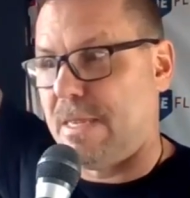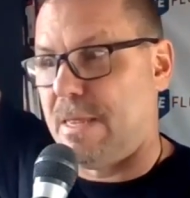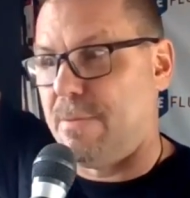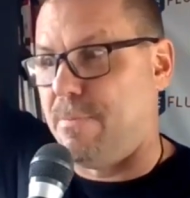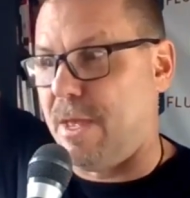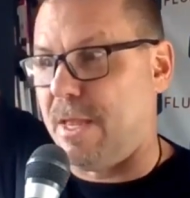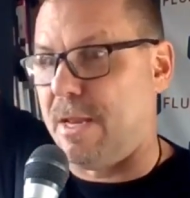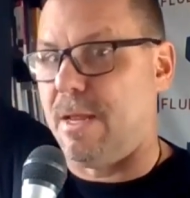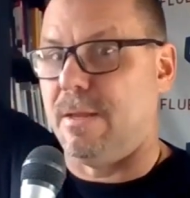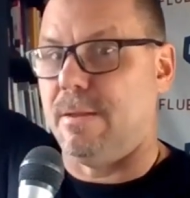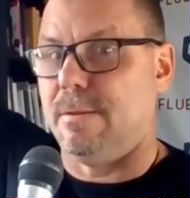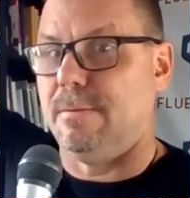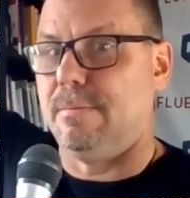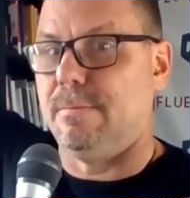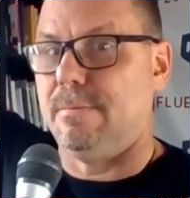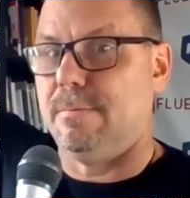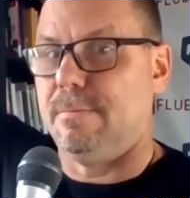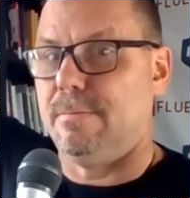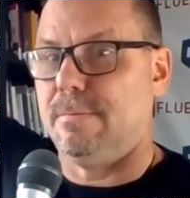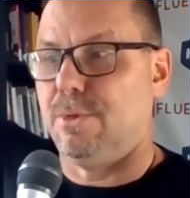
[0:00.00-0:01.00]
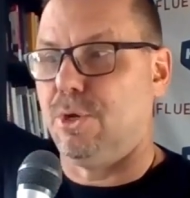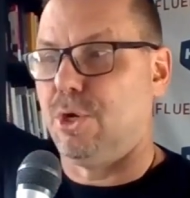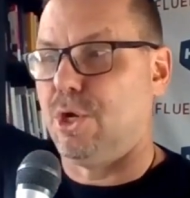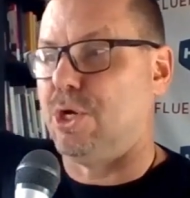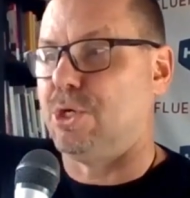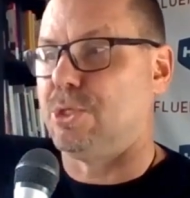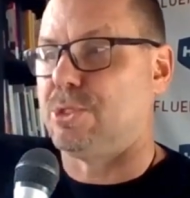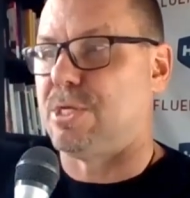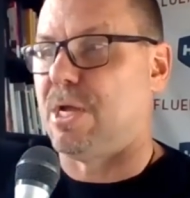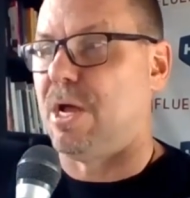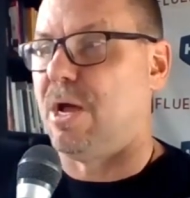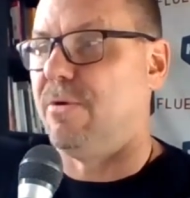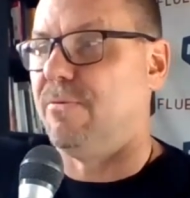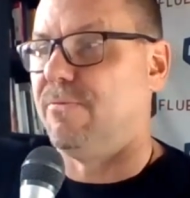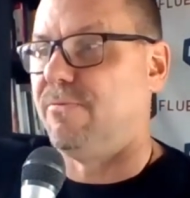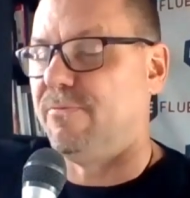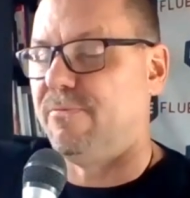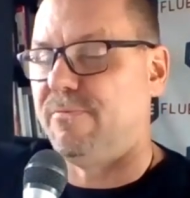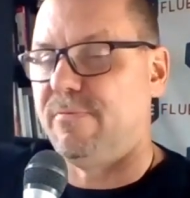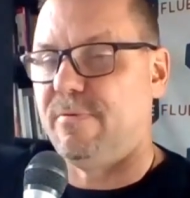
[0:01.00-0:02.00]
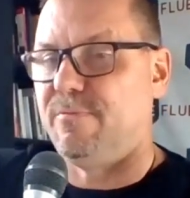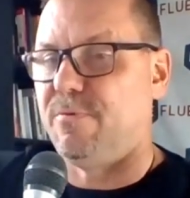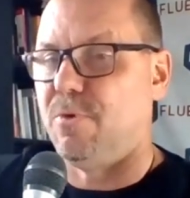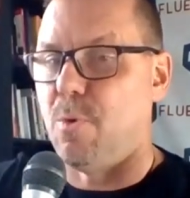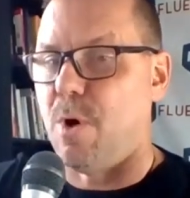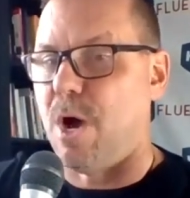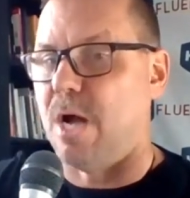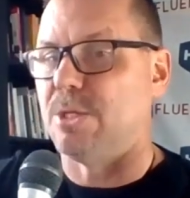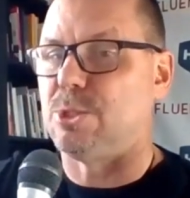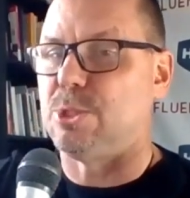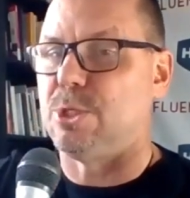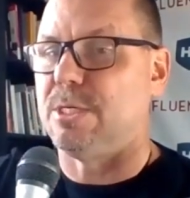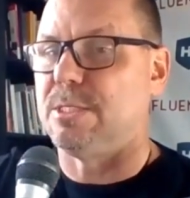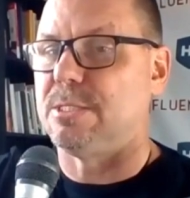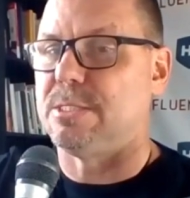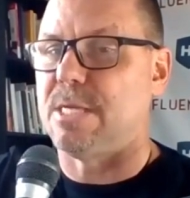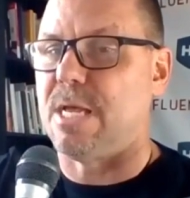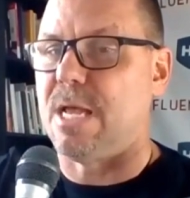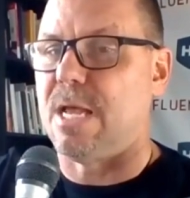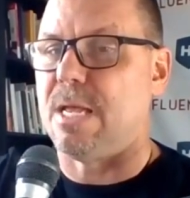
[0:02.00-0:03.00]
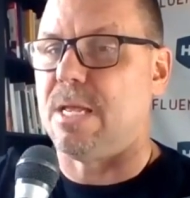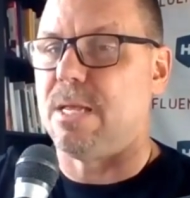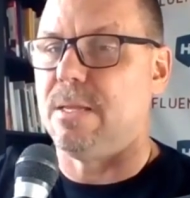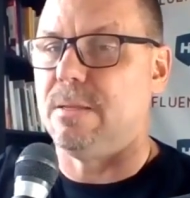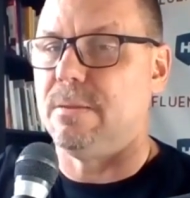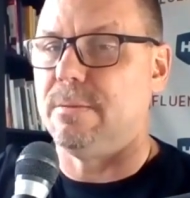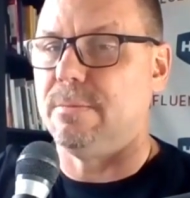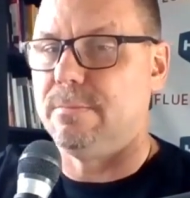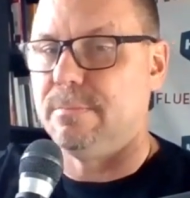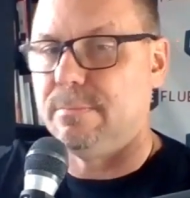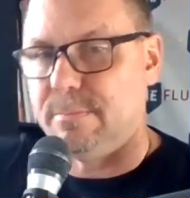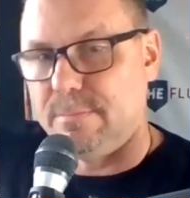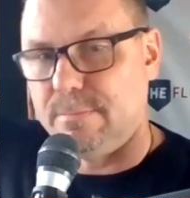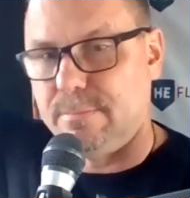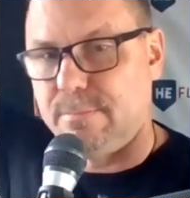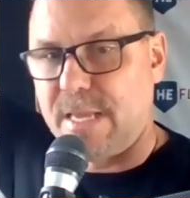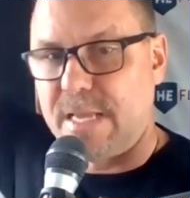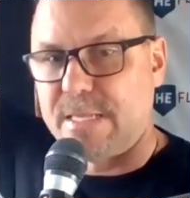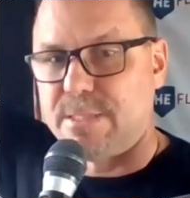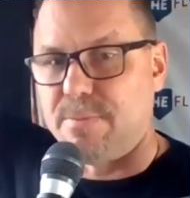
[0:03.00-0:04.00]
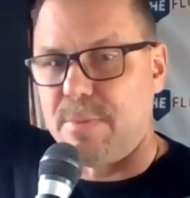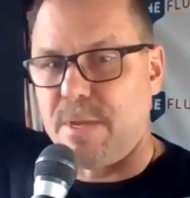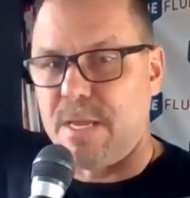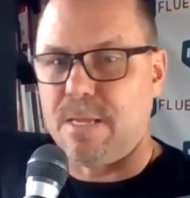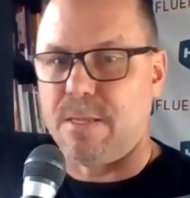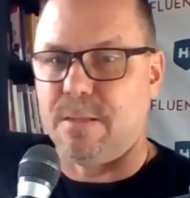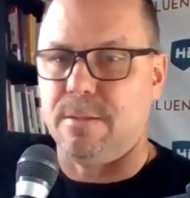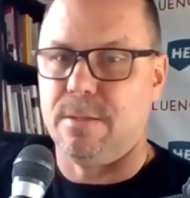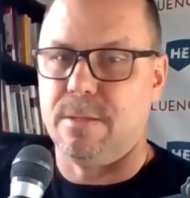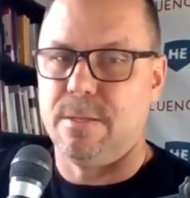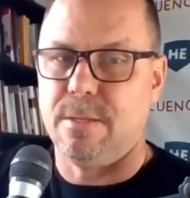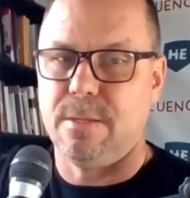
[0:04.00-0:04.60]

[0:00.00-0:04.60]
Admit it look at yourself. If you're watching, say, that's me.